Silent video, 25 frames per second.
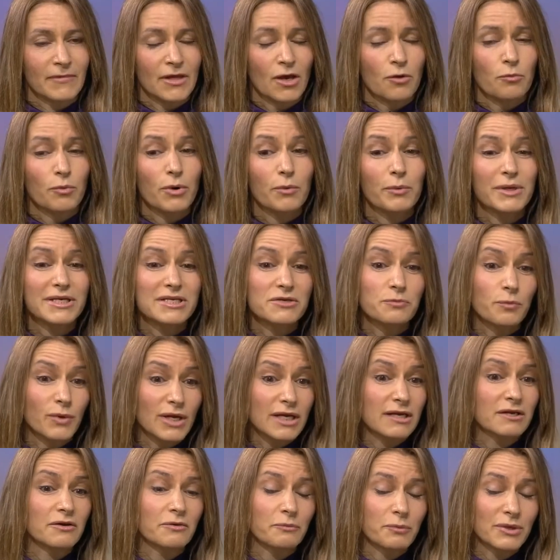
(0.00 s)
Well,
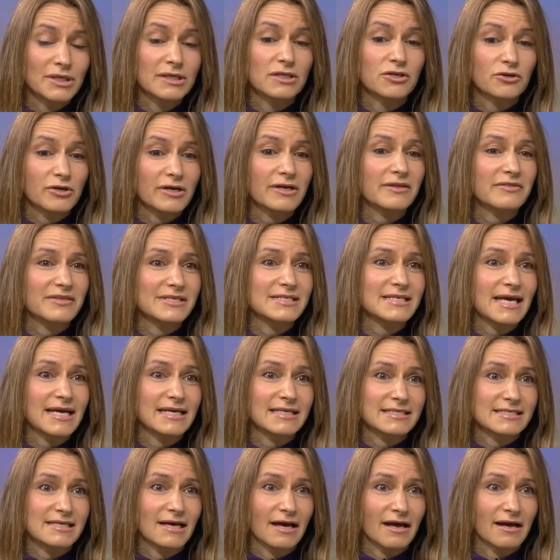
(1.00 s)
we'll look at the
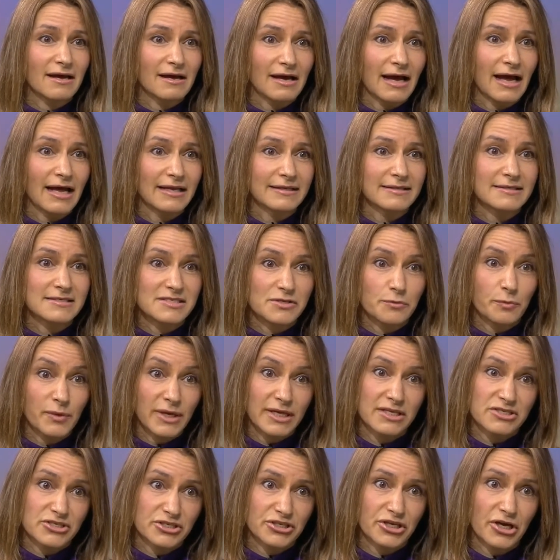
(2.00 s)
data, and there's a
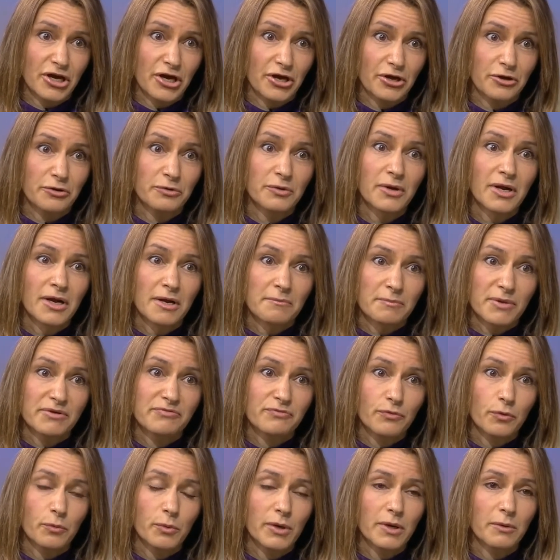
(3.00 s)
week to go
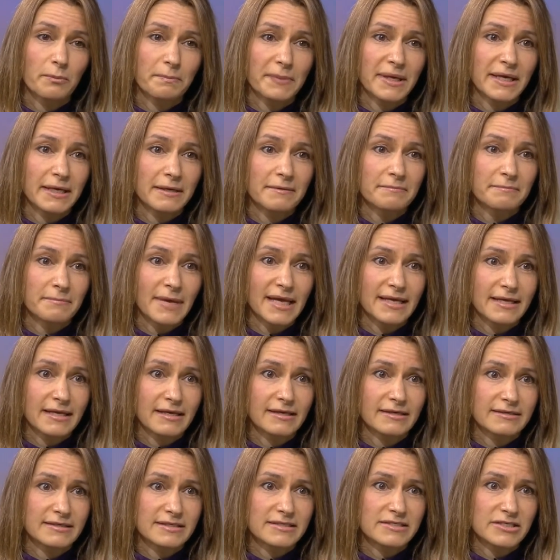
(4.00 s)
before we'll be
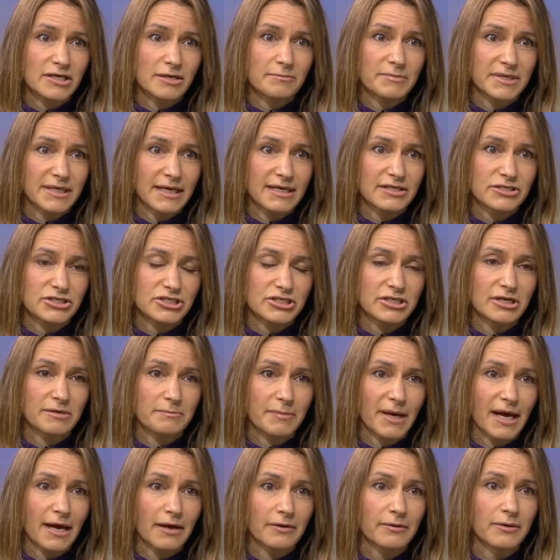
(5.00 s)
making a determination
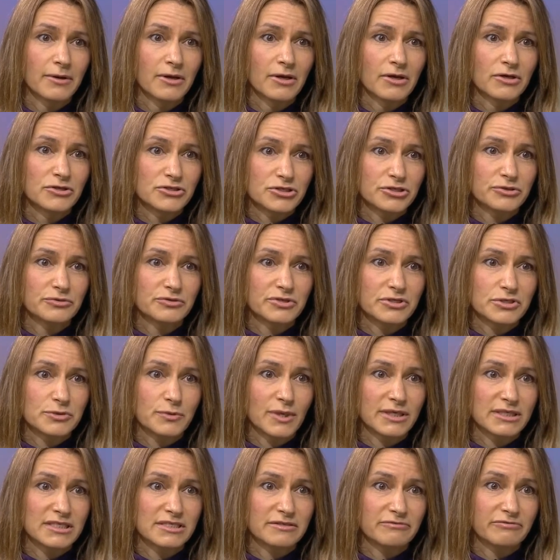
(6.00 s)
about June the
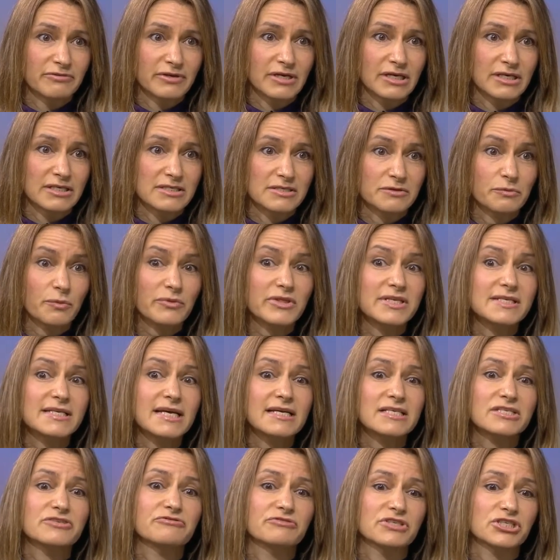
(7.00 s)
21st. So what the
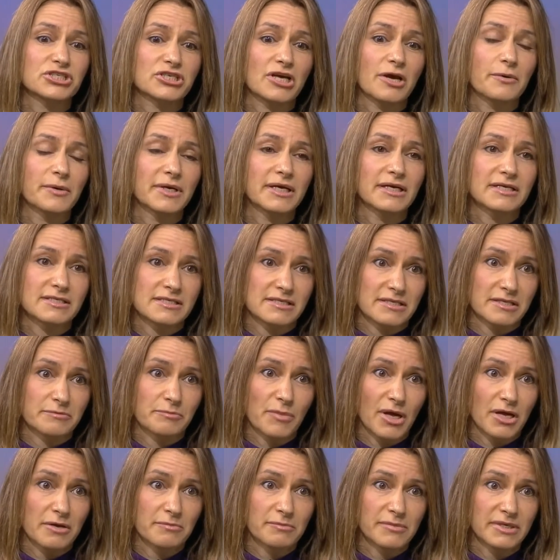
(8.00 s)
data is showing us at the
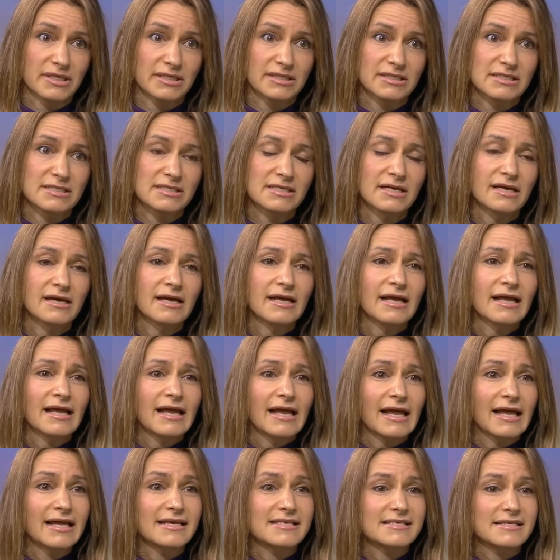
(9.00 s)
moment
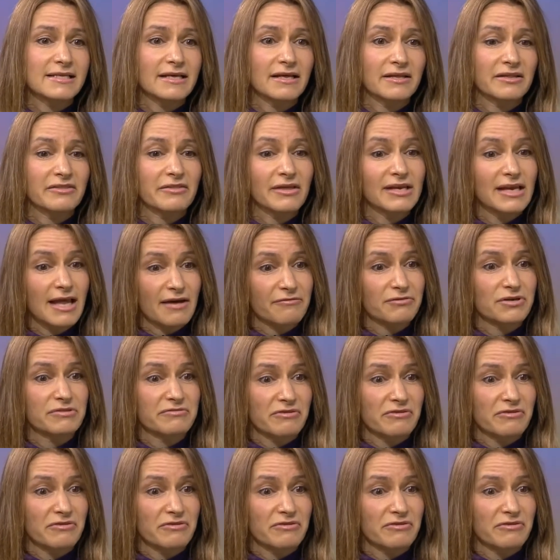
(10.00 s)
is that the level of